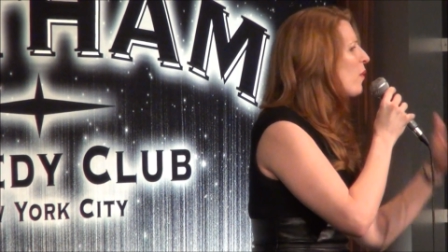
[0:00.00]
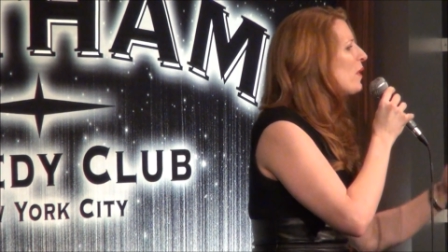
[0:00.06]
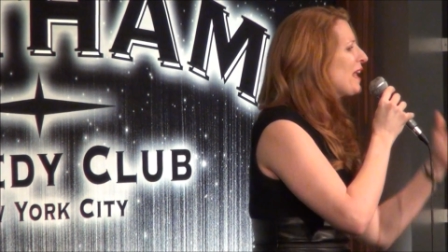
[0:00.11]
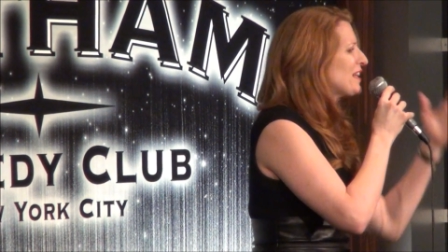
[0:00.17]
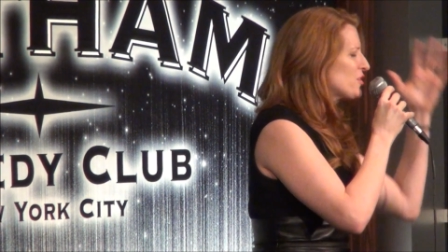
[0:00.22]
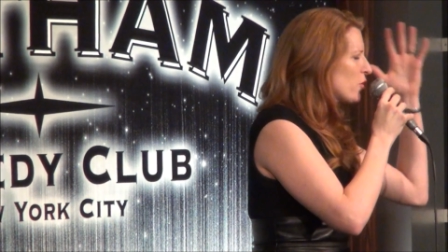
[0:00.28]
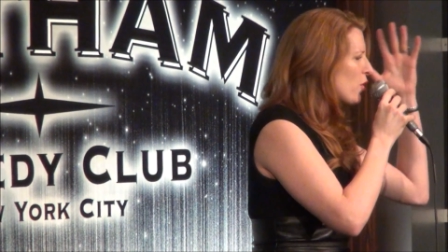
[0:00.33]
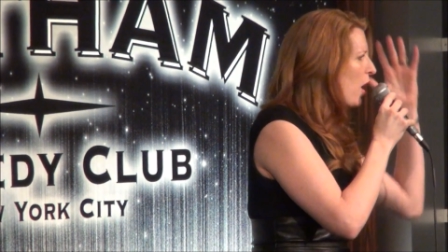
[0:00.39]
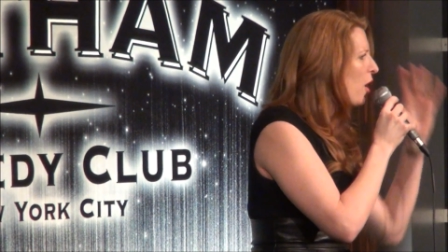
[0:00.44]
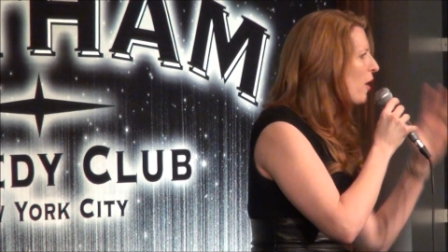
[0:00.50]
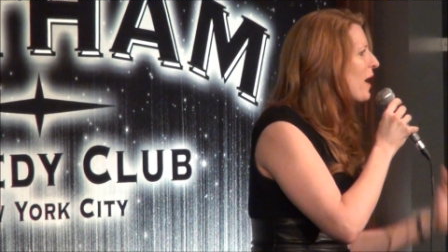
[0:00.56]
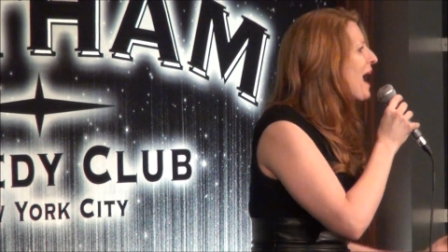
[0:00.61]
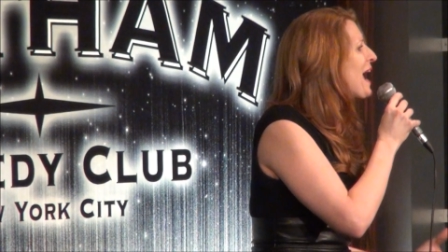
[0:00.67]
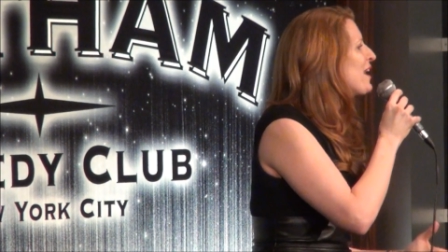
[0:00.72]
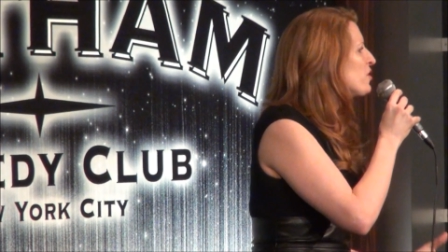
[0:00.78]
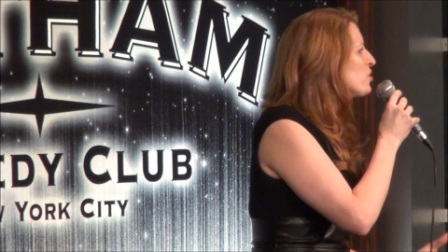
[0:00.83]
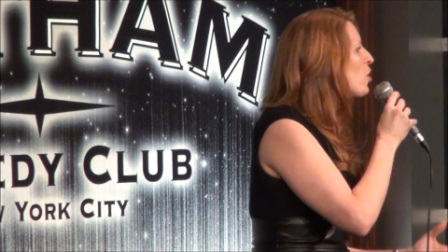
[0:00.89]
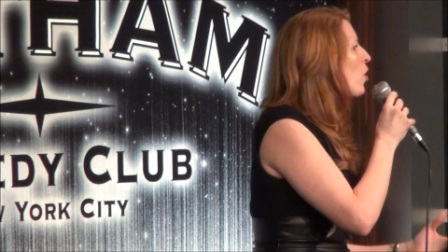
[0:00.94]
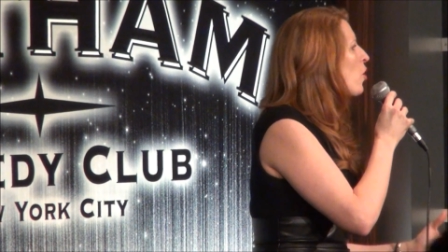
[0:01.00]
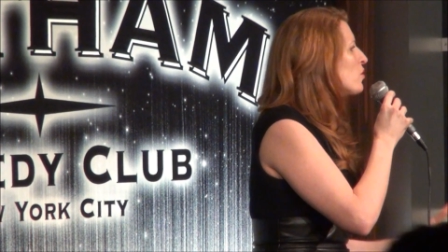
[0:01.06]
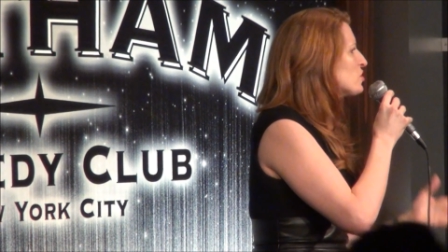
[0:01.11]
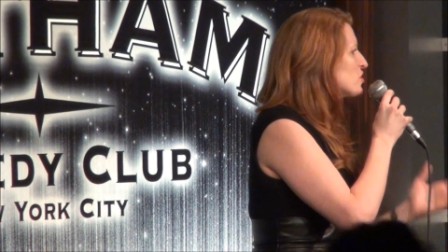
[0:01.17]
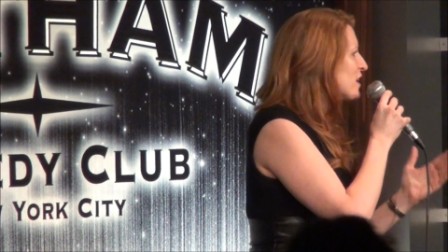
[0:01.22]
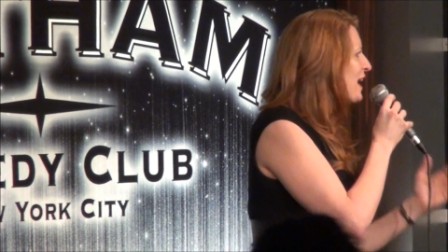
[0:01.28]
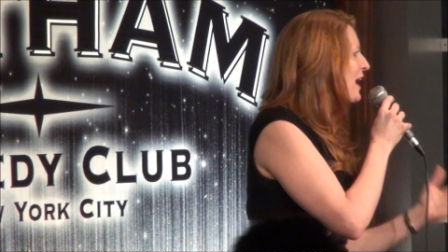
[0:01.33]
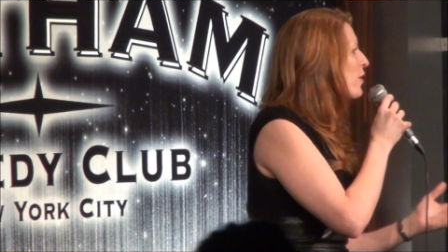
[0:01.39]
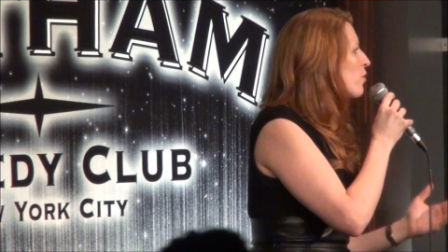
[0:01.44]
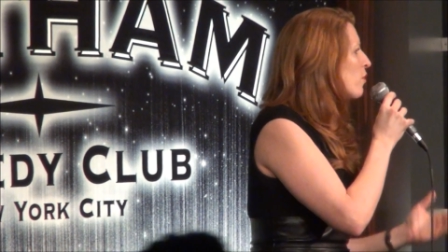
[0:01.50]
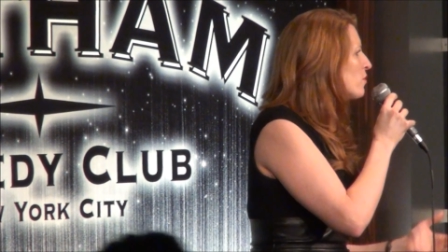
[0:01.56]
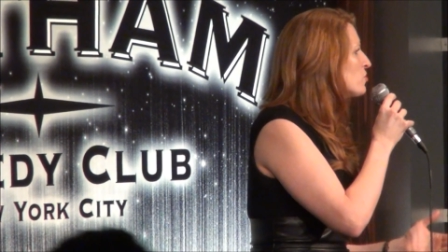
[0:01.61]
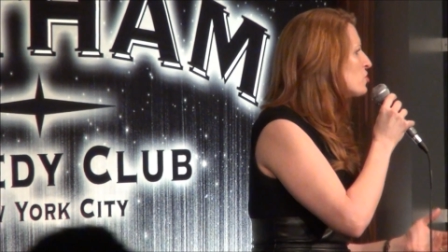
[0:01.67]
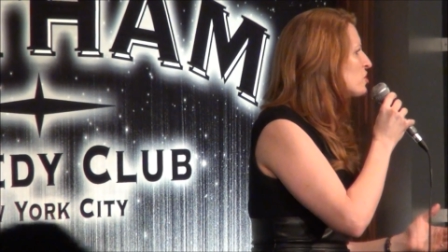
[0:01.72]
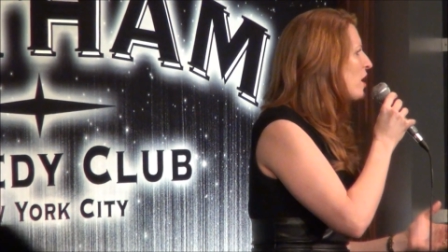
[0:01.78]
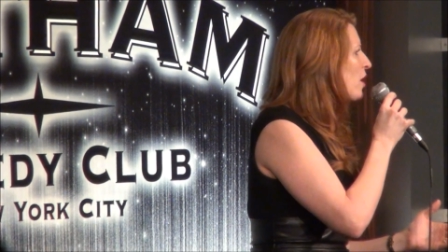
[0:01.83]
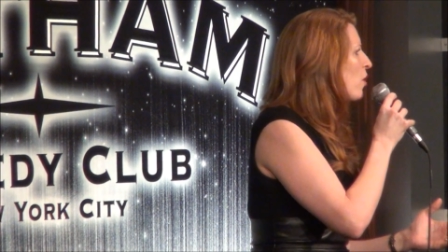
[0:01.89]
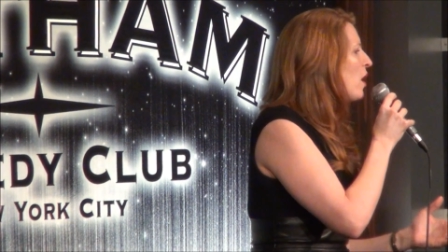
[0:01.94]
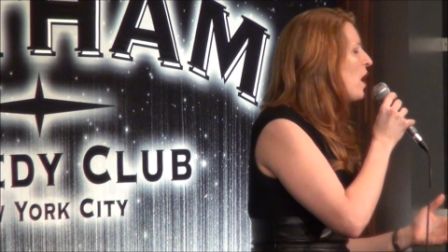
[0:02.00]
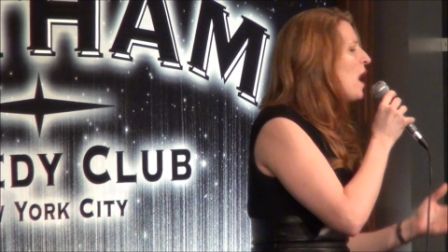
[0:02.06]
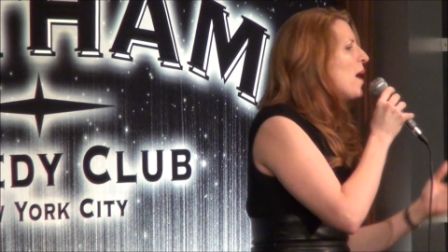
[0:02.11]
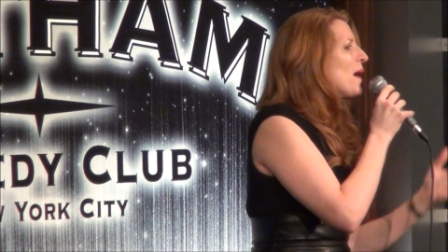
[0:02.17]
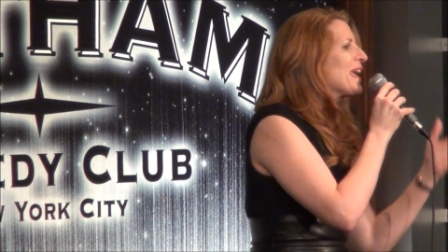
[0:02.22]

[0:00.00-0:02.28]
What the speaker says: That's our end goal, is to get her own show.